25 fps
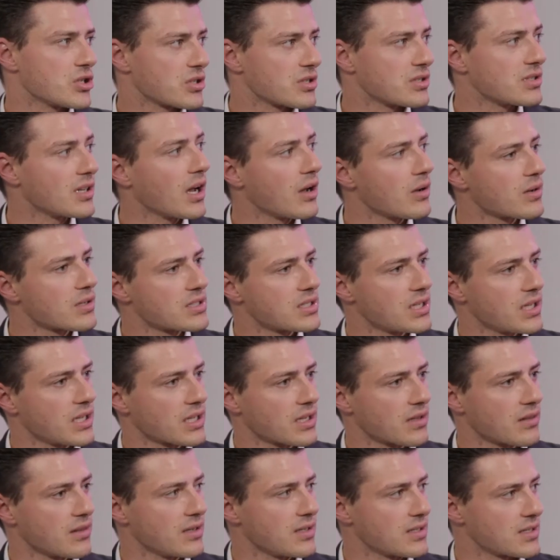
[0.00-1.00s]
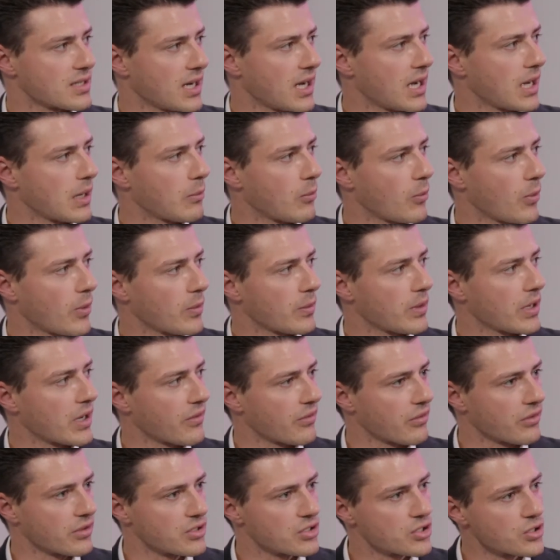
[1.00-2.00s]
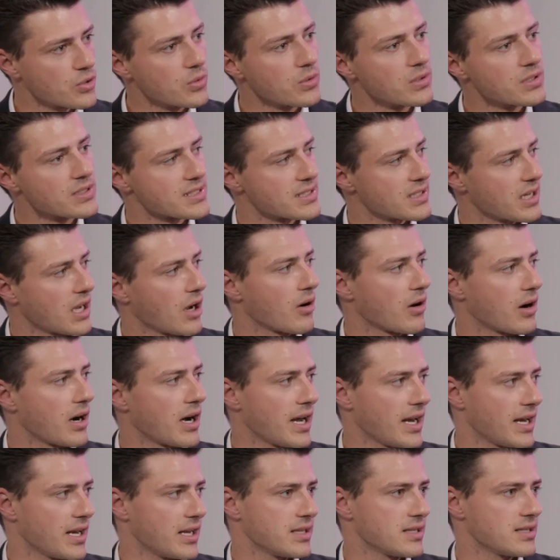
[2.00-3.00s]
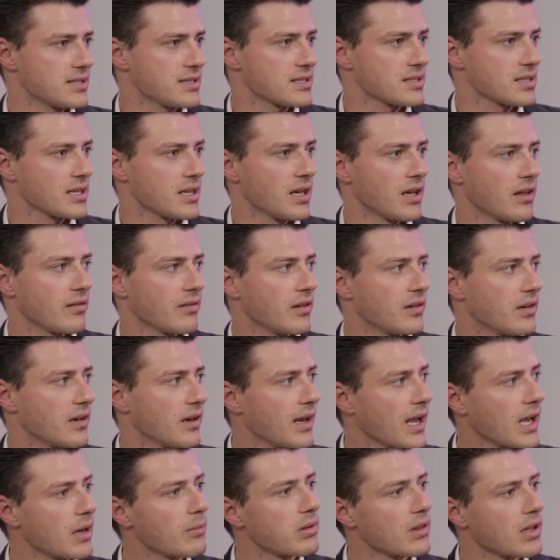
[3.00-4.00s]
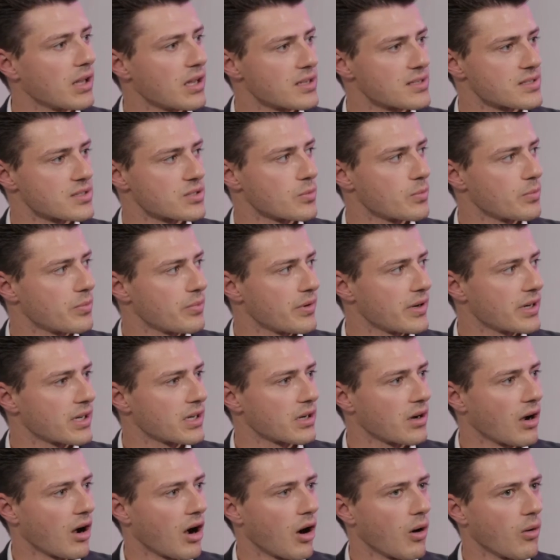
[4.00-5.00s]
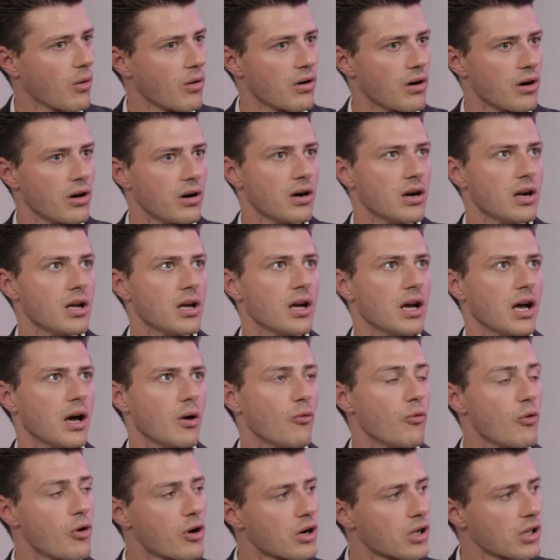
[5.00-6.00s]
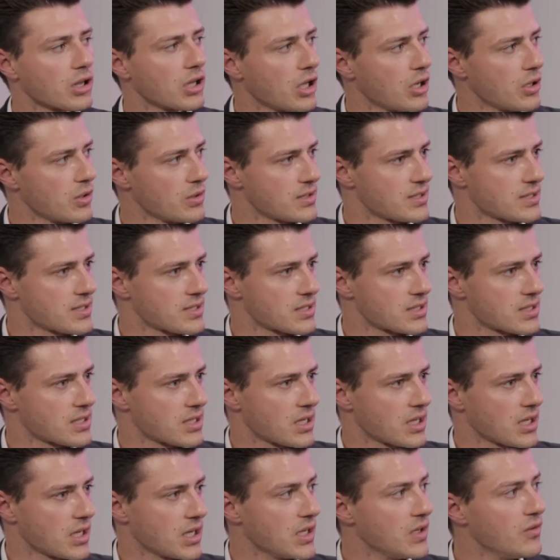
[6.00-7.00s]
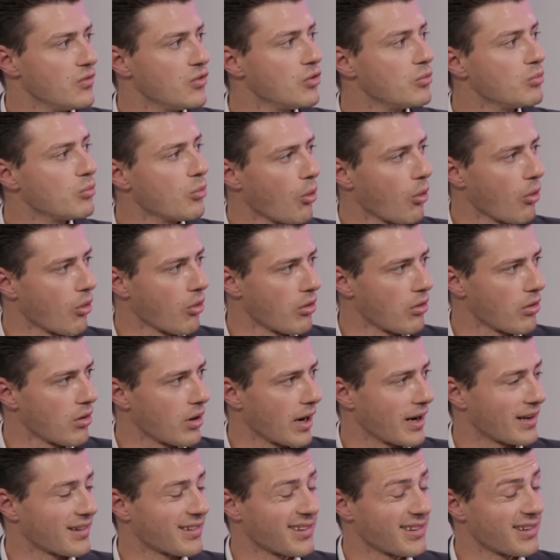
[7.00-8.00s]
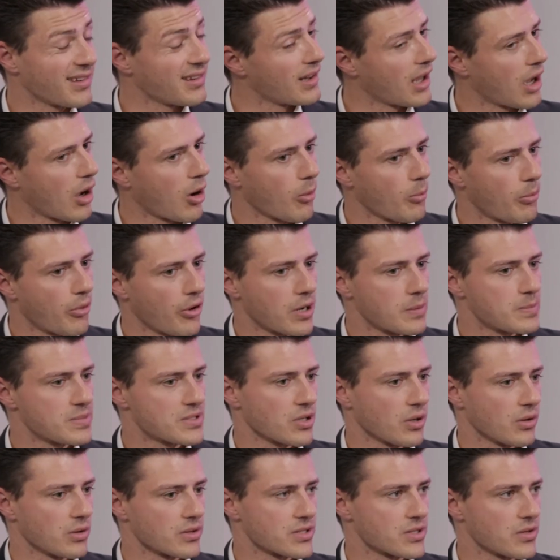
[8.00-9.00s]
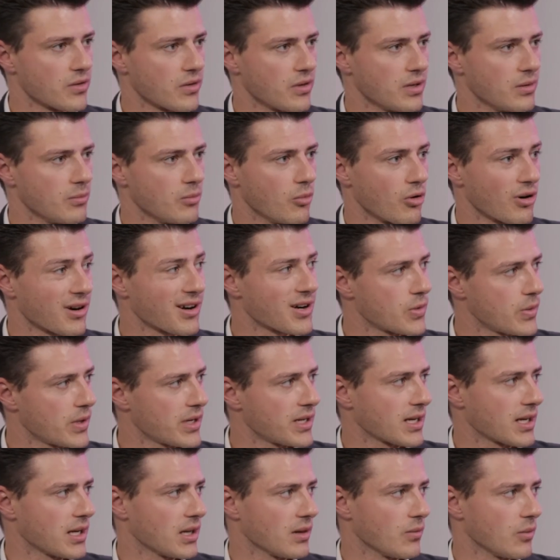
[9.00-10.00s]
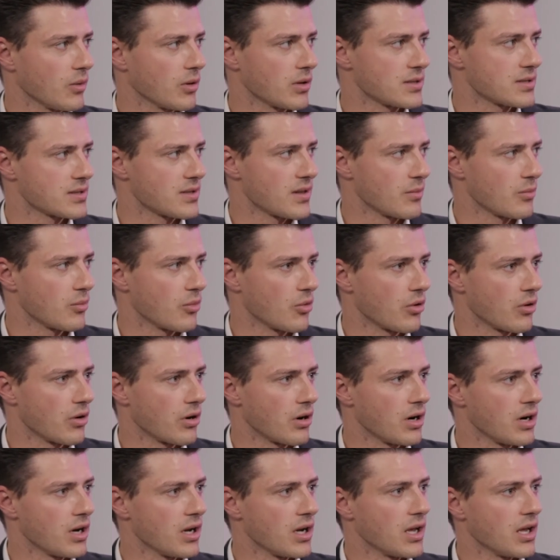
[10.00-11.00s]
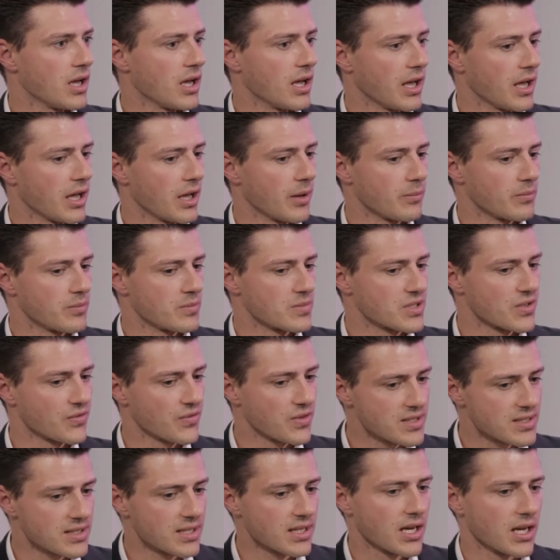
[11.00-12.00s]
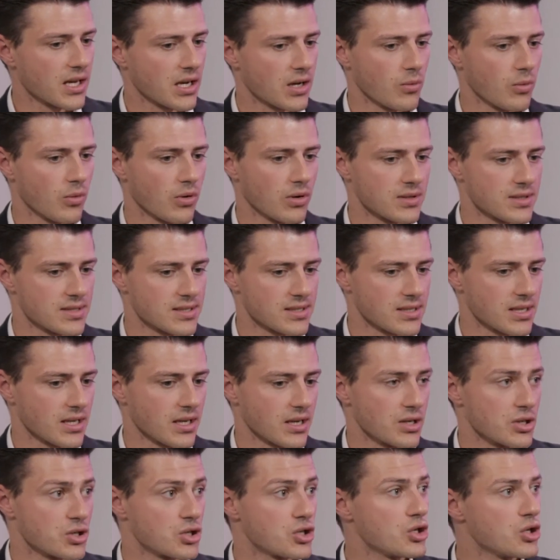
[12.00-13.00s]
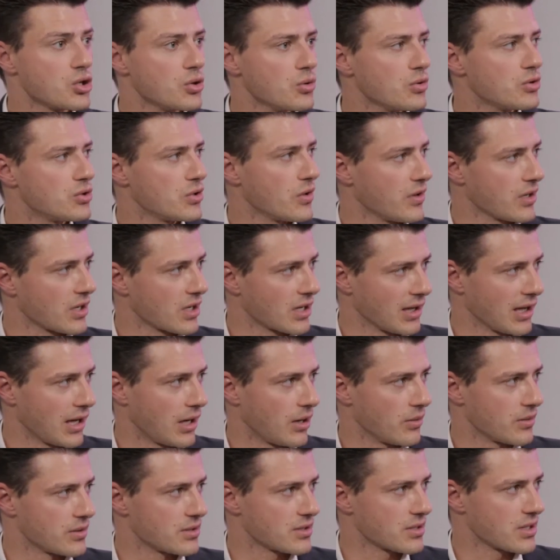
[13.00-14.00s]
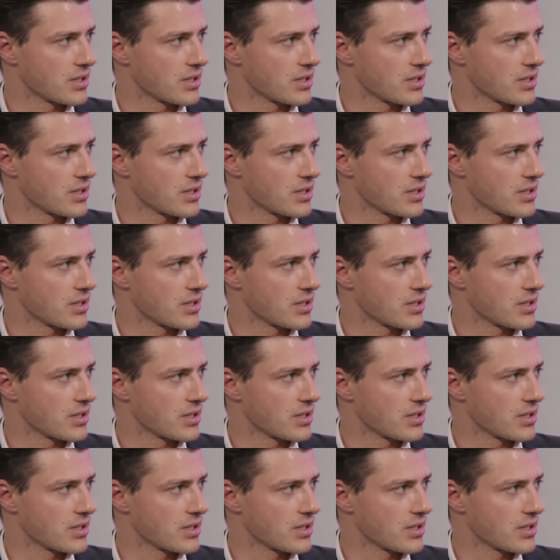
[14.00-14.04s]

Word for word: should now take the time when we have the tools in our hands that enable us to bring our workloads even more, and now perhaps also the more critical ones, the more sophisticated ones, to the cloud.